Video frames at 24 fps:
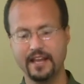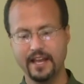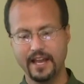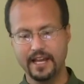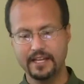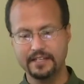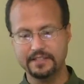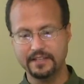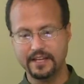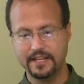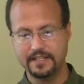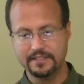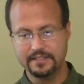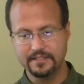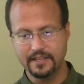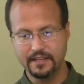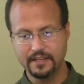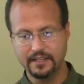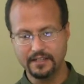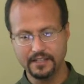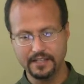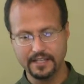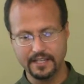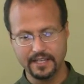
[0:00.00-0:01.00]
And
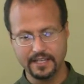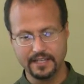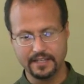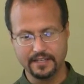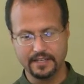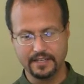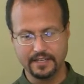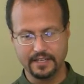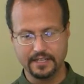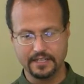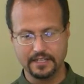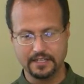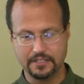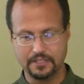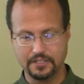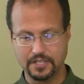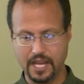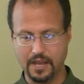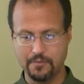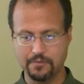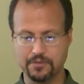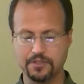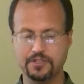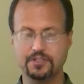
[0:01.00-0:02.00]
suddenly in
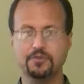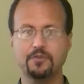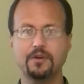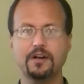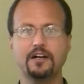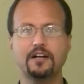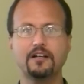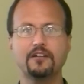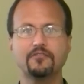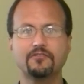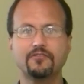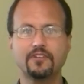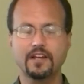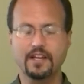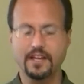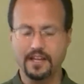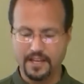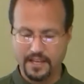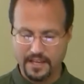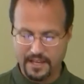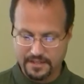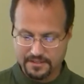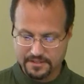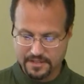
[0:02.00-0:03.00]
chapter 12,
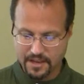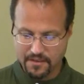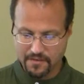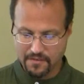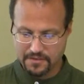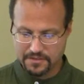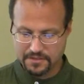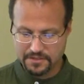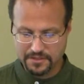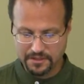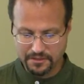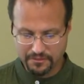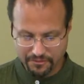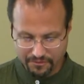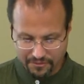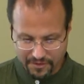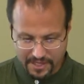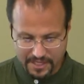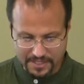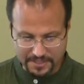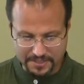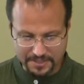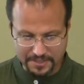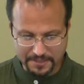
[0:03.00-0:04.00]
he suffers a
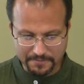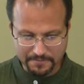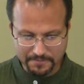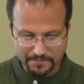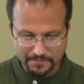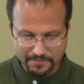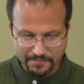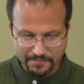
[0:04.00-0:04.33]
defeat.